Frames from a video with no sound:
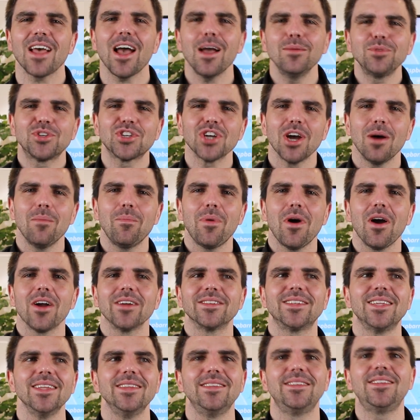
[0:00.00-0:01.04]
I'm Sean Barr.
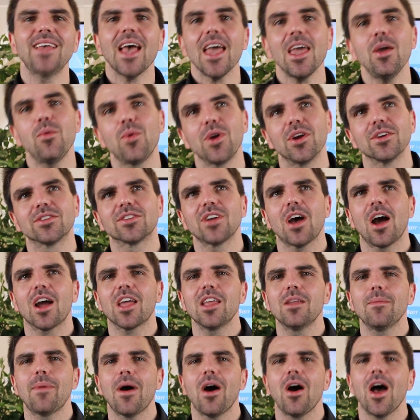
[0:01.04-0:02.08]
Today we are
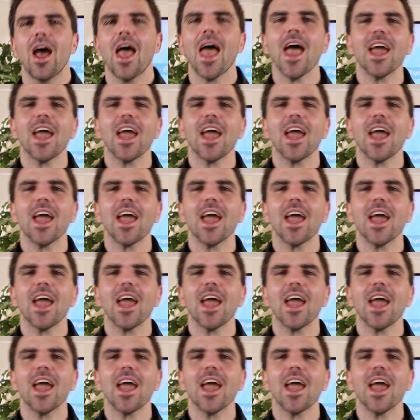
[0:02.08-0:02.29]
talking about